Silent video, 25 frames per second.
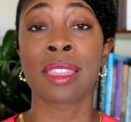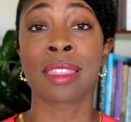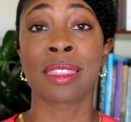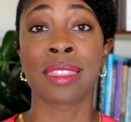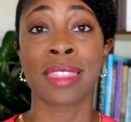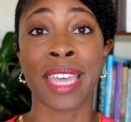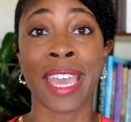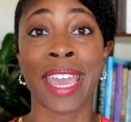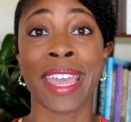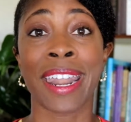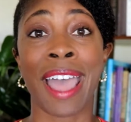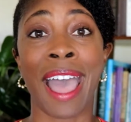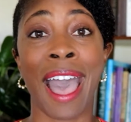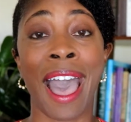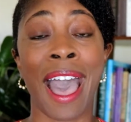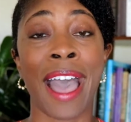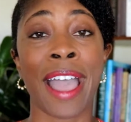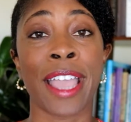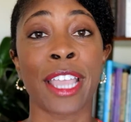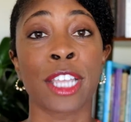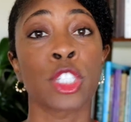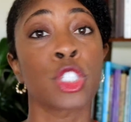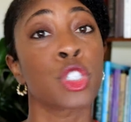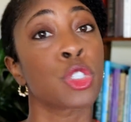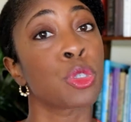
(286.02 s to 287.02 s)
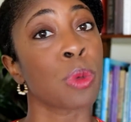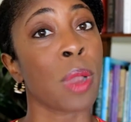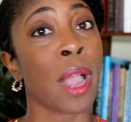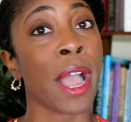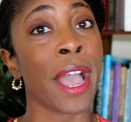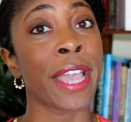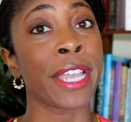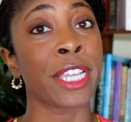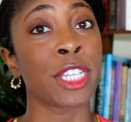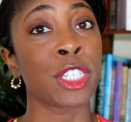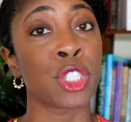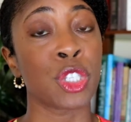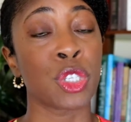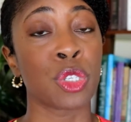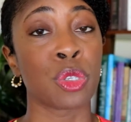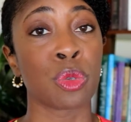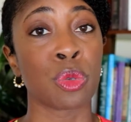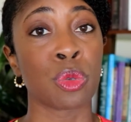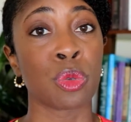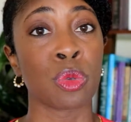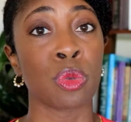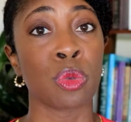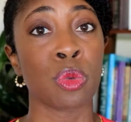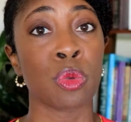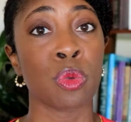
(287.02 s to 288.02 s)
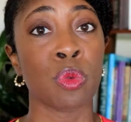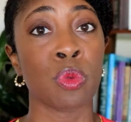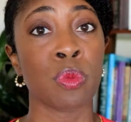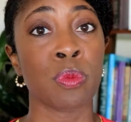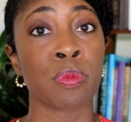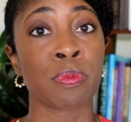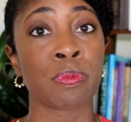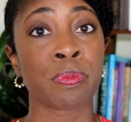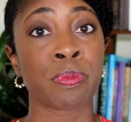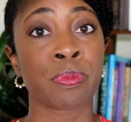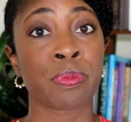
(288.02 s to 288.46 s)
that I try to